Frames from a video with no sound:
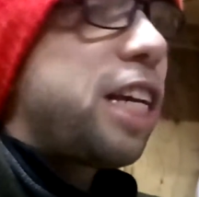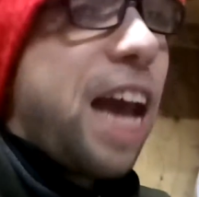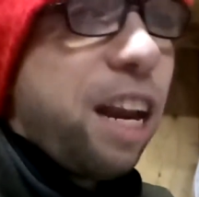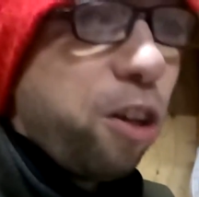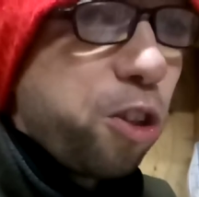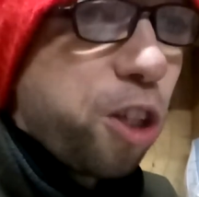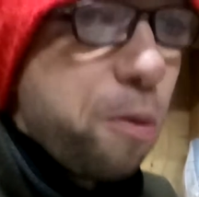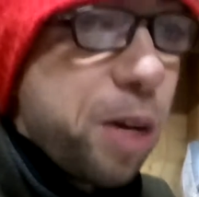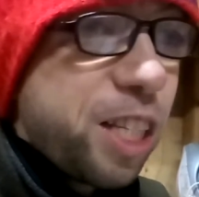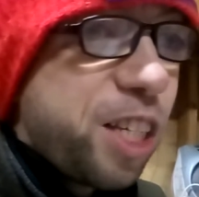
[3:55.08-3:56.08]
ghetto so
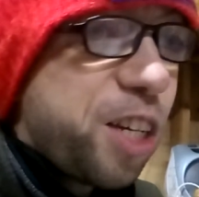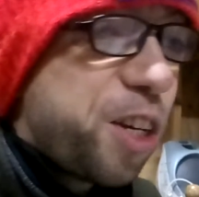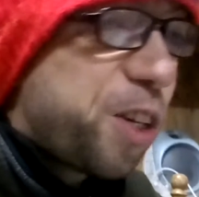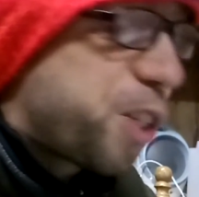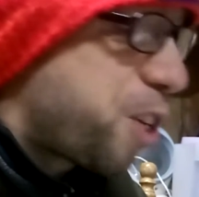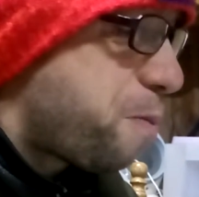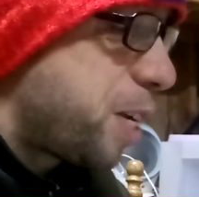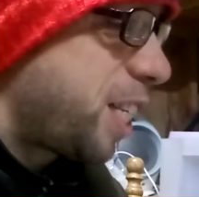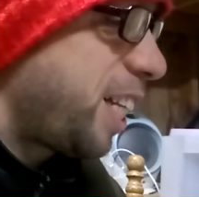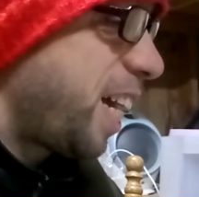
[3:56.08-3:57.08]
much. It's
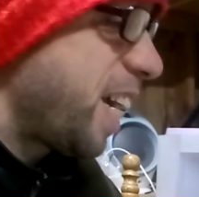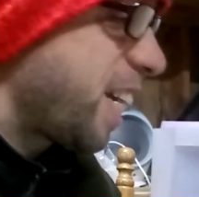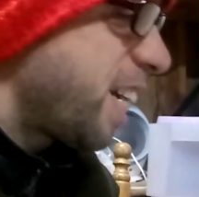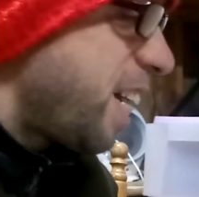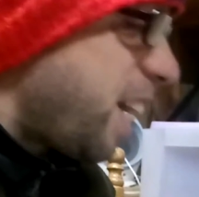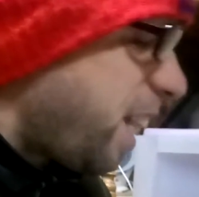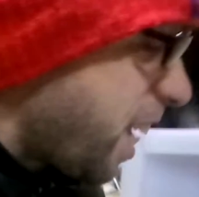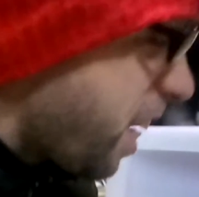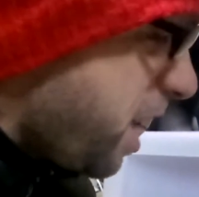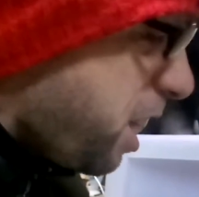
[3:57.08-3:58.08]
almost like
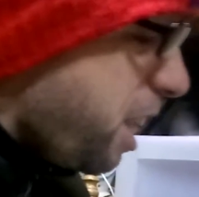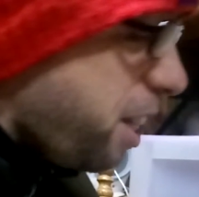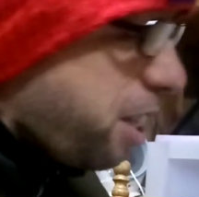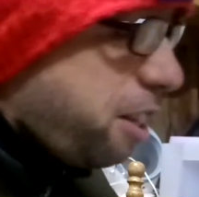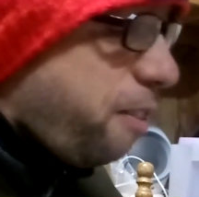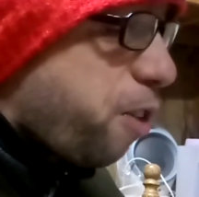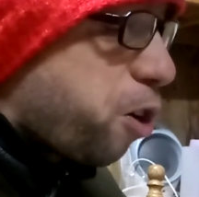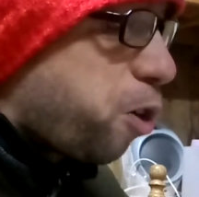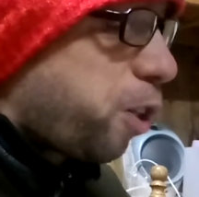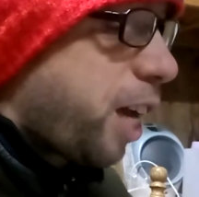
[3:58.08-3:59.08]
it's
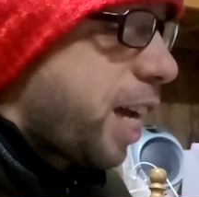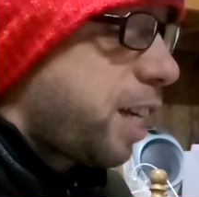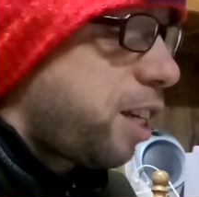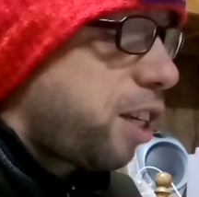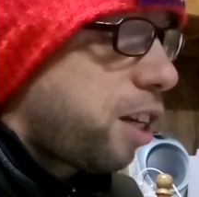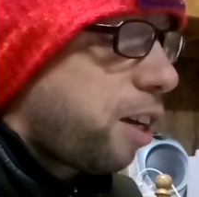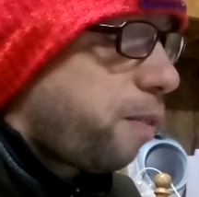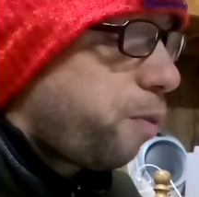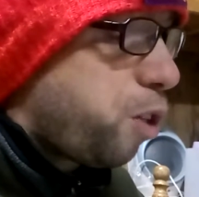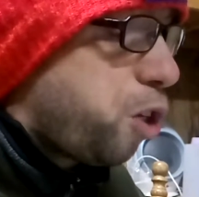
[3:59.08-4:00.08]
difficult. Like,
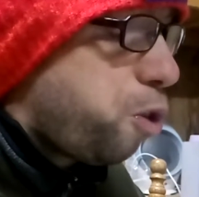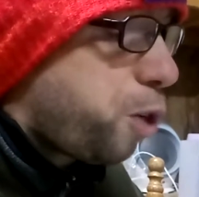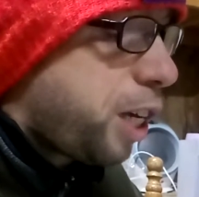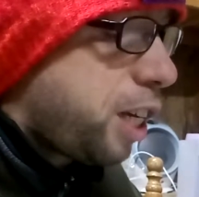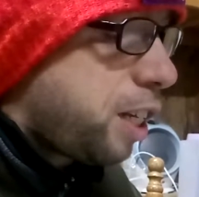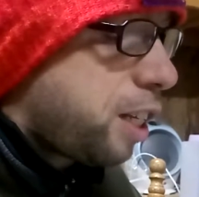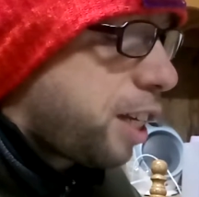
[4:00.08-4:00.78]
you can